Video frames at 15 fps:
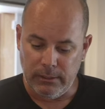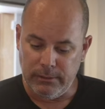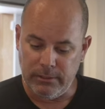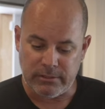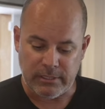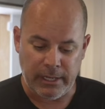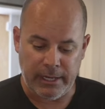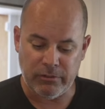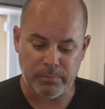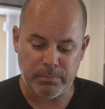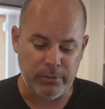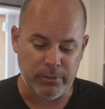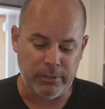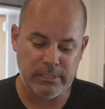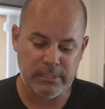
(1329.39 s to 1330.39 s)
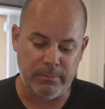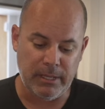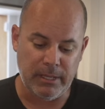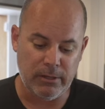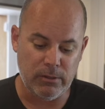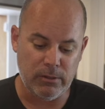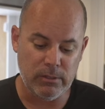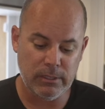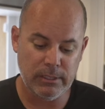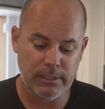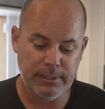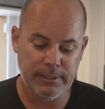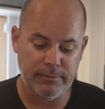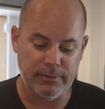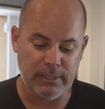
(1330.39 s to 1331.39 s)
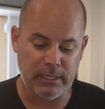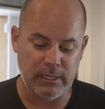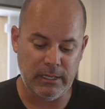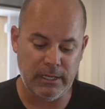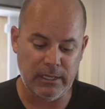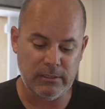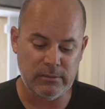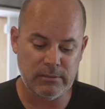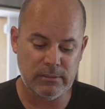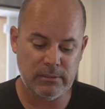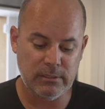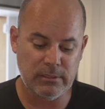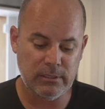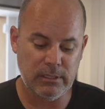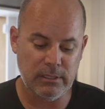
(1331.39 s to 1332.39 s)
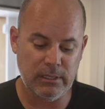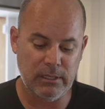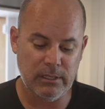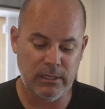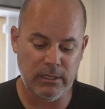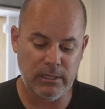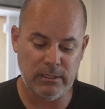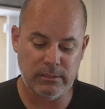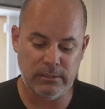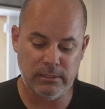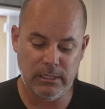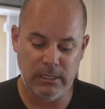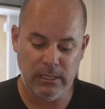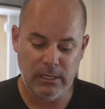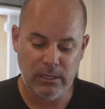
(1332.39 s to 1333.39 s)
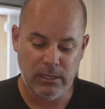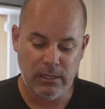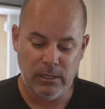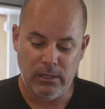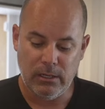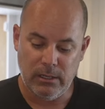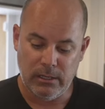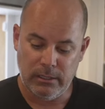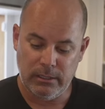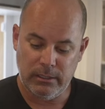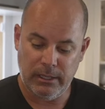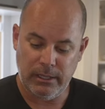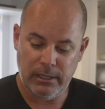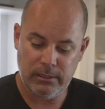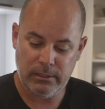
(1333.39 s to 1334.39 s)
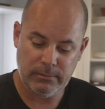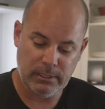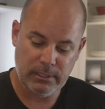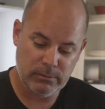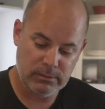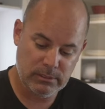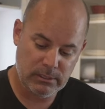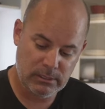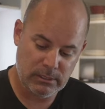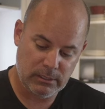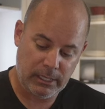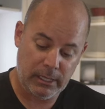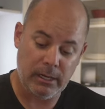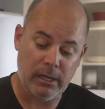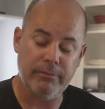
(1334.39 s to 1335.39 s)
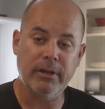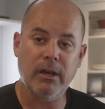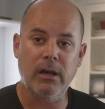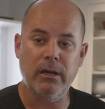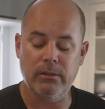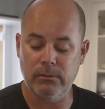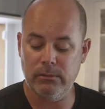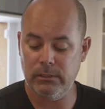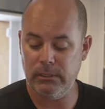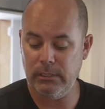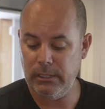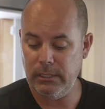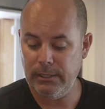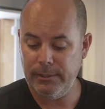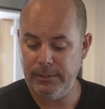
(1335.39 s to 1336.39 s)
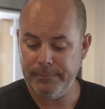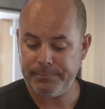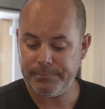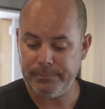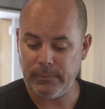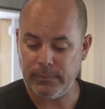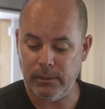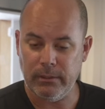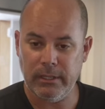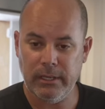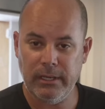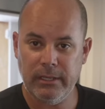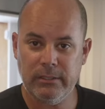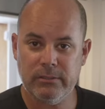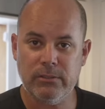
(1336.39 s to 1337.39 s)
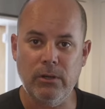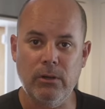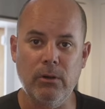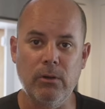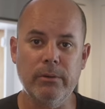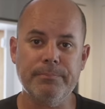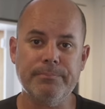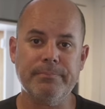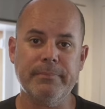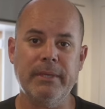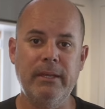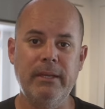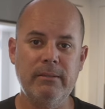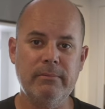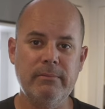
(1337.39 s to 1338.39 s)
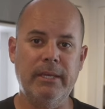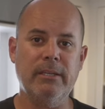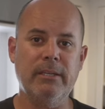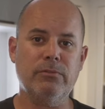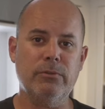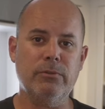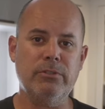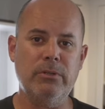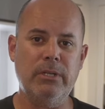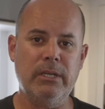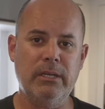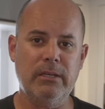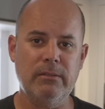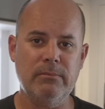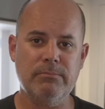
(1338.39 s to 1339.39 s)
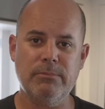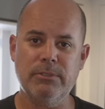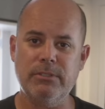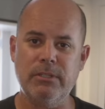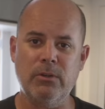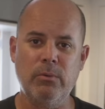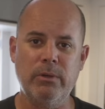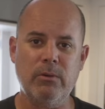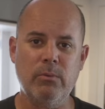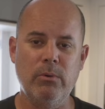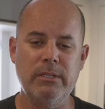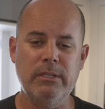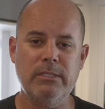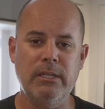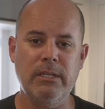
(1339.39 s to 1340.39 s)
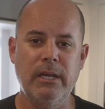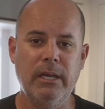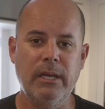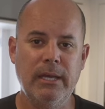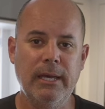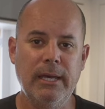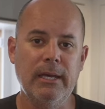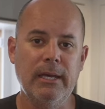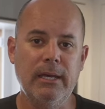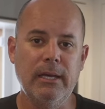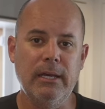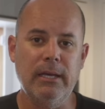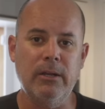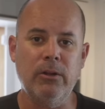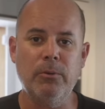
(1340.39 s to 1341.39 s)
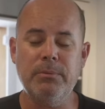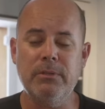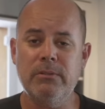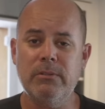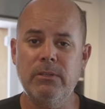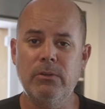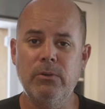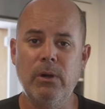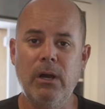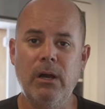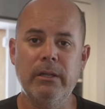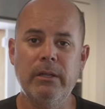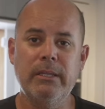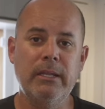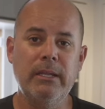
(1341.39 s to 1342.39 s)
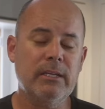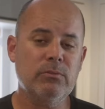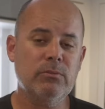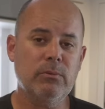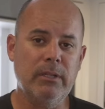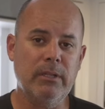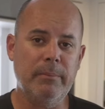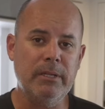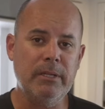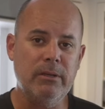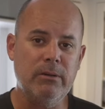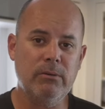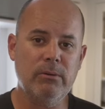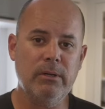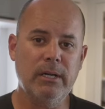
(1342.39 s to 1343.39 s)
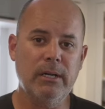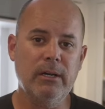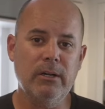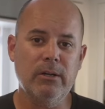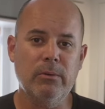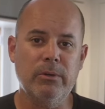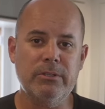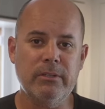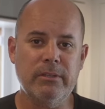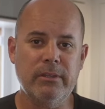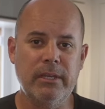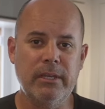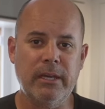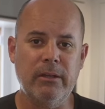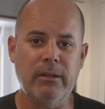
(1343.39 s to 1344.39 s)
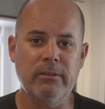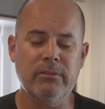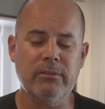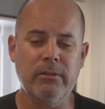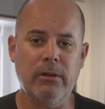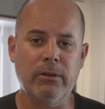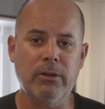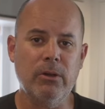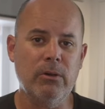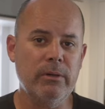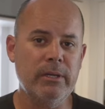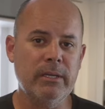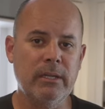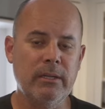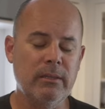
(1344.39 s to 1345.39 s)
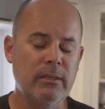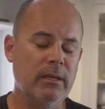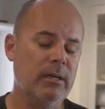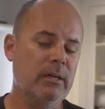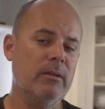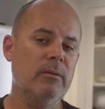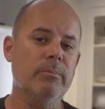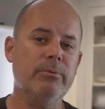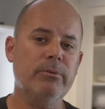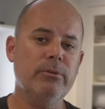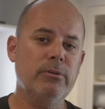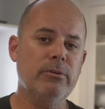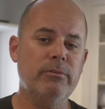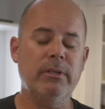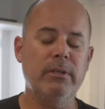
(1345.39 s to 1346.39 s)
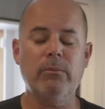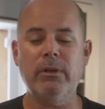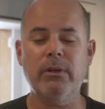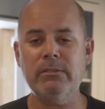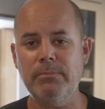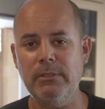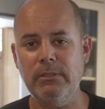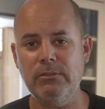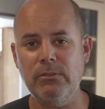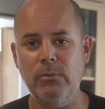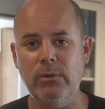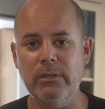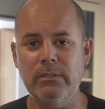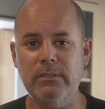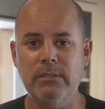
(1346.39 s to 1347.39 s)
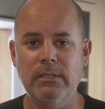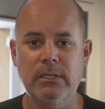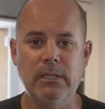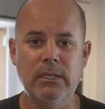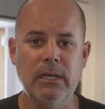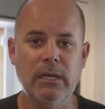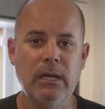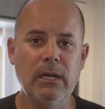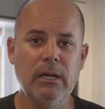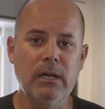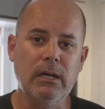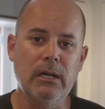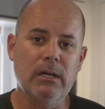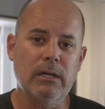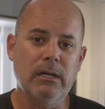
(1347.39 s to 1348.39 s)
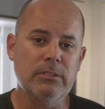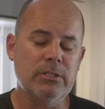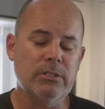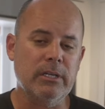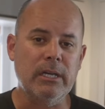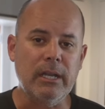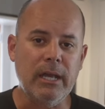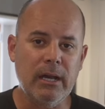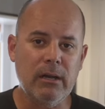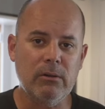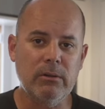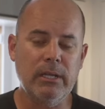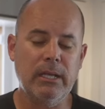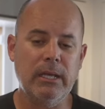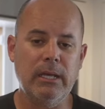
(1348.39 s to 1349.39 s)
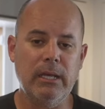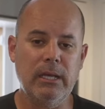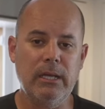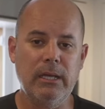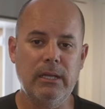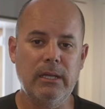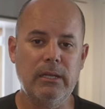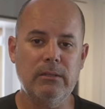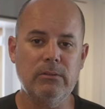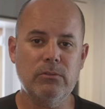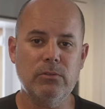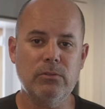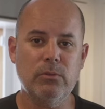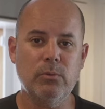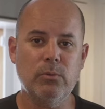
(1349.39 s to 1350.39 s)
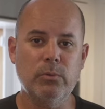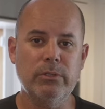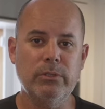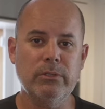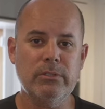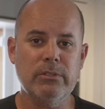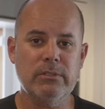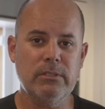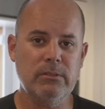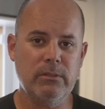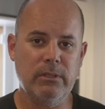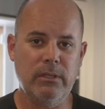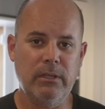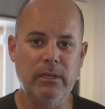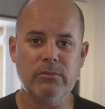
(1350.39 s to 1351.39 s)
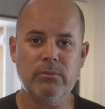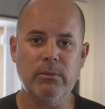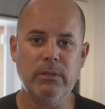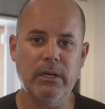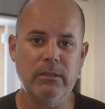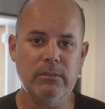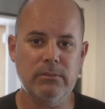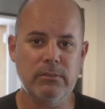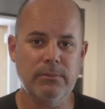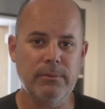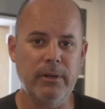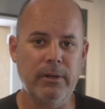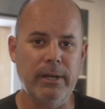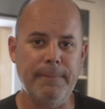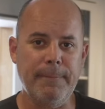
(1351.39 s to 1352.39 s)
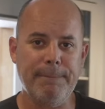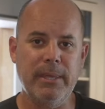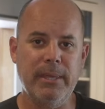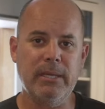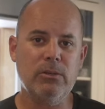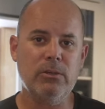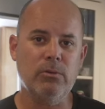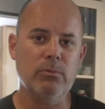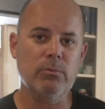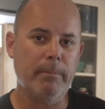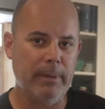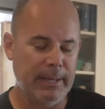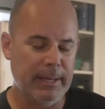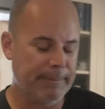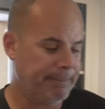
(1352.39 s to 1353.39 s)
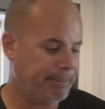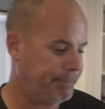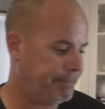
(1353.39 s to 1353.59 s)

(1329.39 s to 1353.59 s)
Just iceberg, tomato, veganese, and that was it, and avocado. Okay, so again, thanks for tuning in. Just a quick one today, and hope to see you on the next one. Let me know what you think, how these are going, anything I can improve, any recipes you want to see. Check it out, and we'll see you on the next one, guys. All right, thank you. Bye.